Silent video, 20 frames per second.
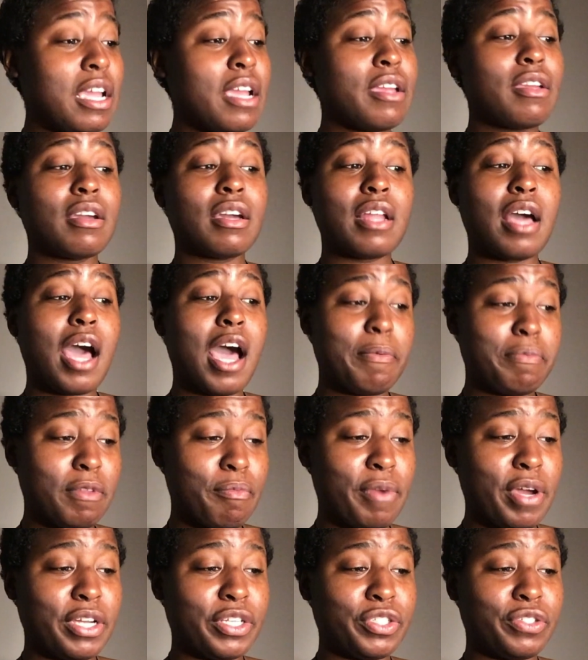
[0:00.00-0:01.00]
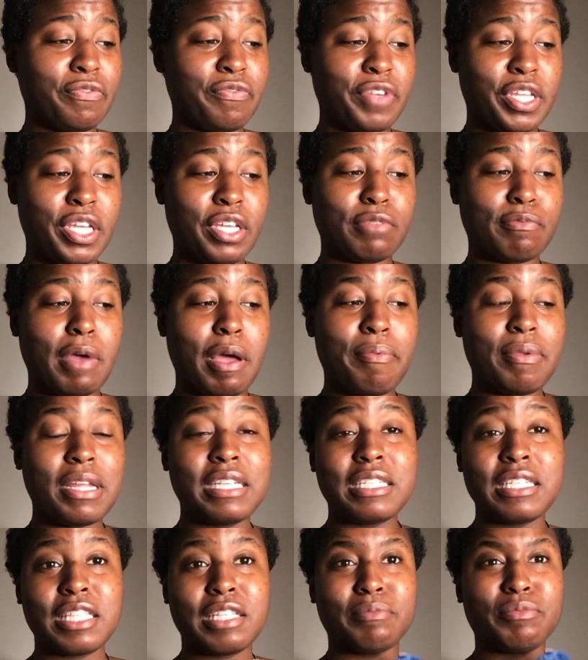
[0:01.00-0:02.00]
you're going to optimize your videos by
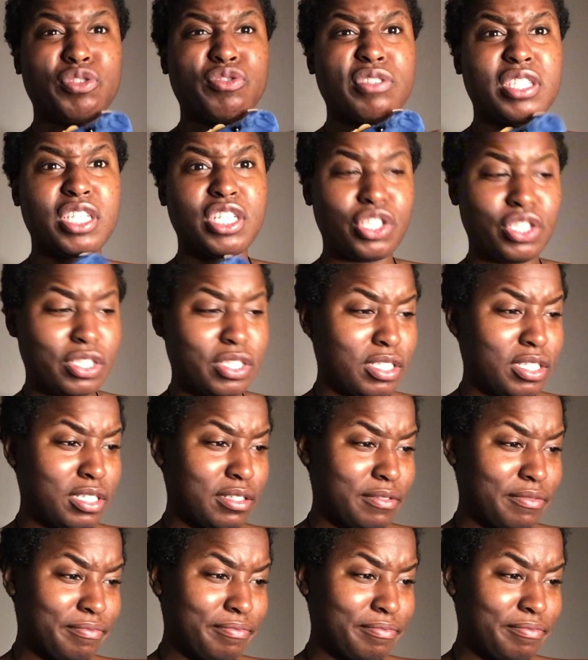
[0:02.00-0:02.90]
placing them strategically.